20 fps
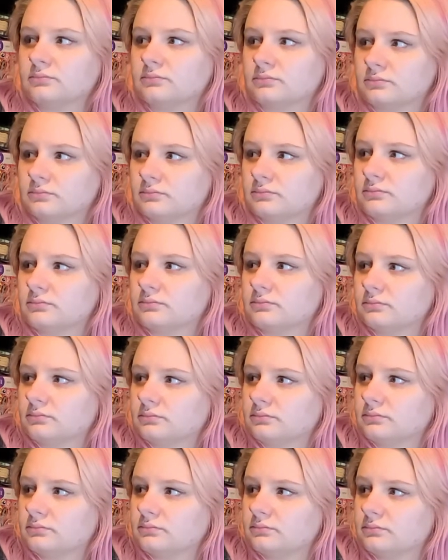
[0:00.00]

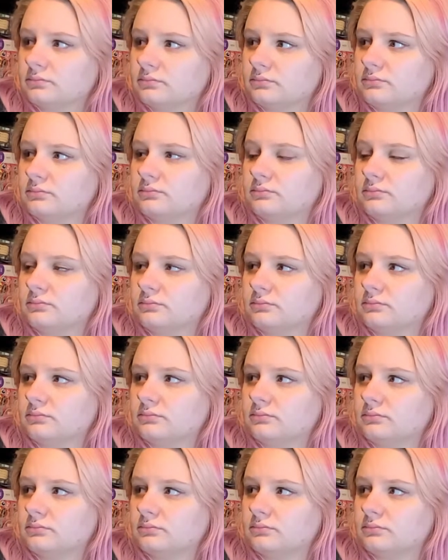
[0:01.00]

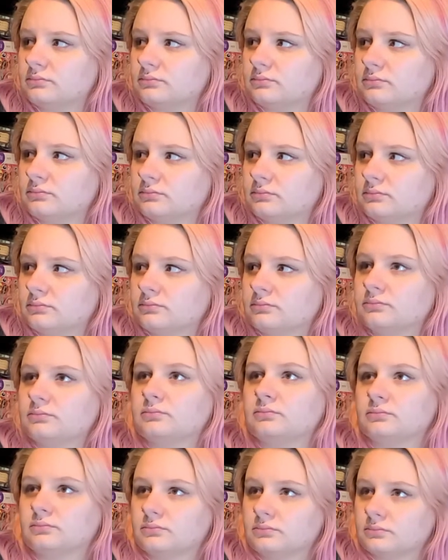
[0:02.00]

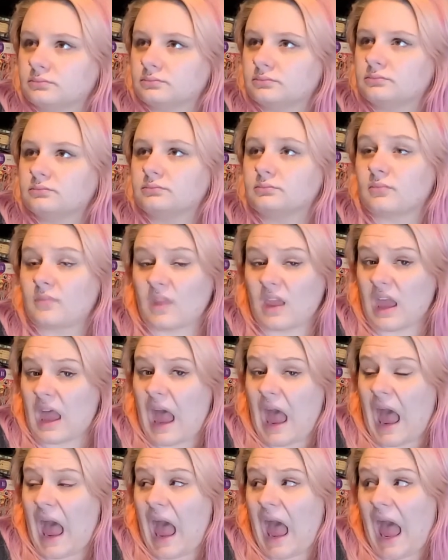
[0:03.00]

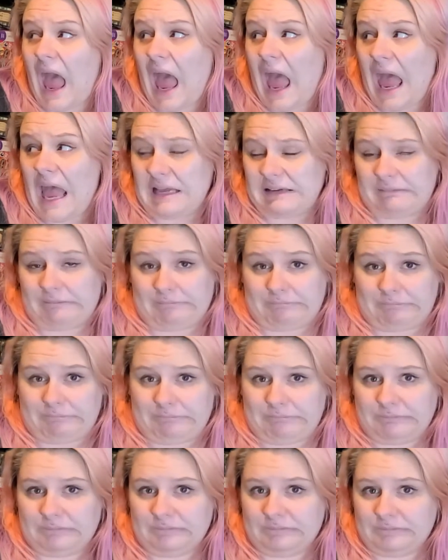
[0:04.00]

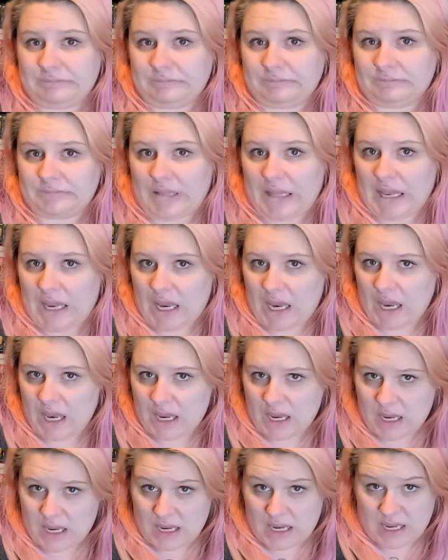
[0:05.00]

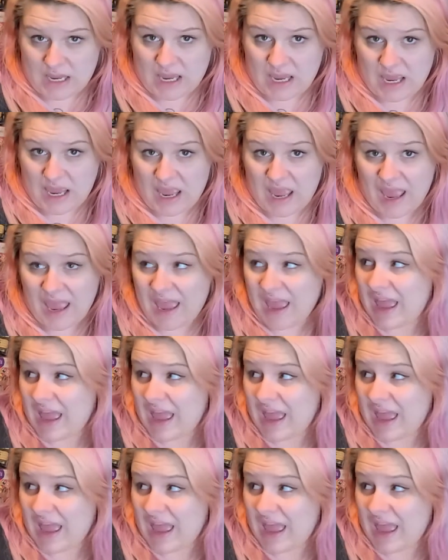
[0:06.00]
(silent)